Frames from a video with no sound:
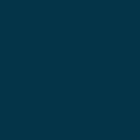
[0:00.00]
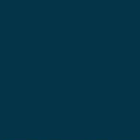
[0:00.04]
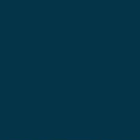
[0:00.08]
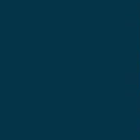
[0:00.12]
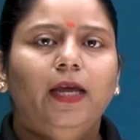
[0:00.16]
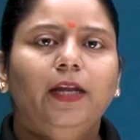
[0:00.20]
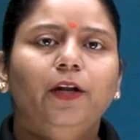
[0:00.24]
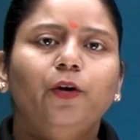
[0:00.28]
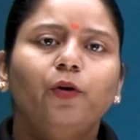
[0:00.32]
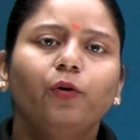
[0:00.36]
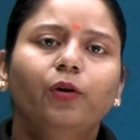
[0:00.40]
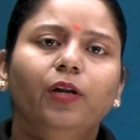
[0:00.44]

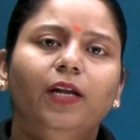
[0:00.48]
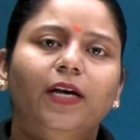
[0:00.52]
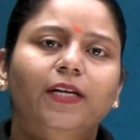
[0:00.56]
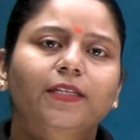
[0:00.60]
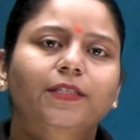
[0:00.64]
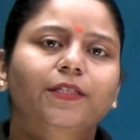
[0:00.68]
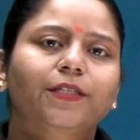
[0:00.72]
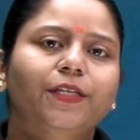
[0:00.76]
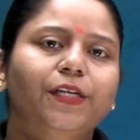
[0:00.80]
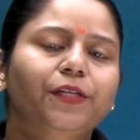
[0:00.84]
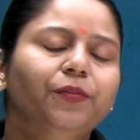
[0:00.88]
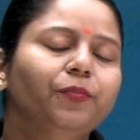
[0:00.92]
Hello
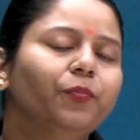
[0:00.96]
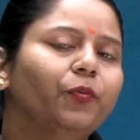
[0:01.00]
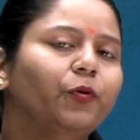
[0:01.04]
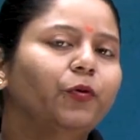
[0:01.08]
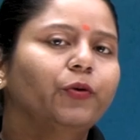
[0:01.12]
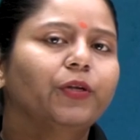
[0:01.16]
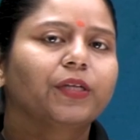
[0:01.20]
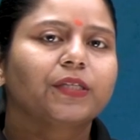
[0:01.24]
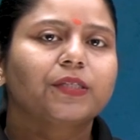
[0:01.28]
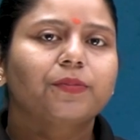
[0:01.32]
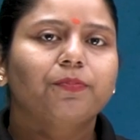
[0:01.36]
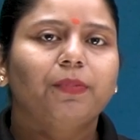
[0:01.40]
class 10
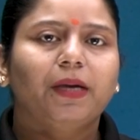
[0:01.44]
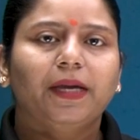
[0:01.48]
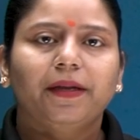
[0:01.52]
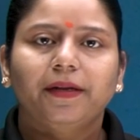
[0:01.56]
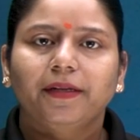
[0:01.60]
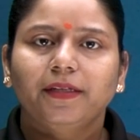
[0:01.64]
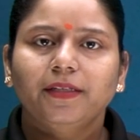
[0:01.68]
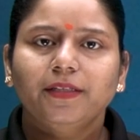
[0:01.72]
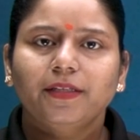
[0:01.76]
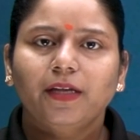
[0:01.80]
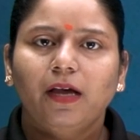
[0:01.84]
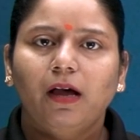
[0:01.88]
board
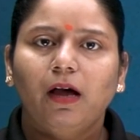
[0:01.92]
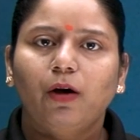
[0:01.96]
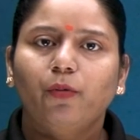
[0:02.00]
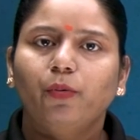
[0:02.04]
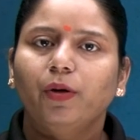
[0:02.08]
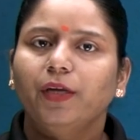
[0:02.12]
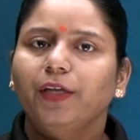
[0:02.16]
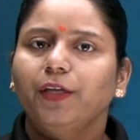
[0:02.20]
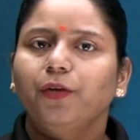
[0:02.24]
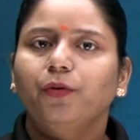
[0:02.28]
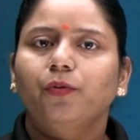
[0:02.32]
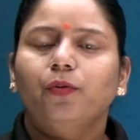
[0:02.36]
aspirants, how
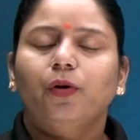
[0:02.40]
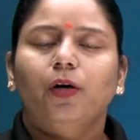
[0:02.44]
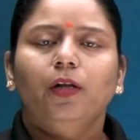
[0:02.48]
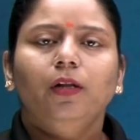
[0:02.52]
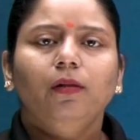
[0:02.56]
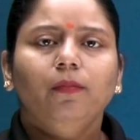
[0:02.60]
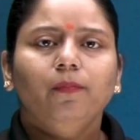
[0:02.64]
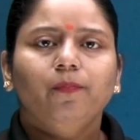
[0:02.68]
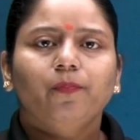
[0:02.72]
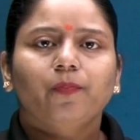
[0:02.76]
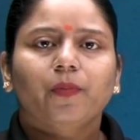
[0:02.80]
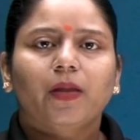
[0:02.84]
are you all?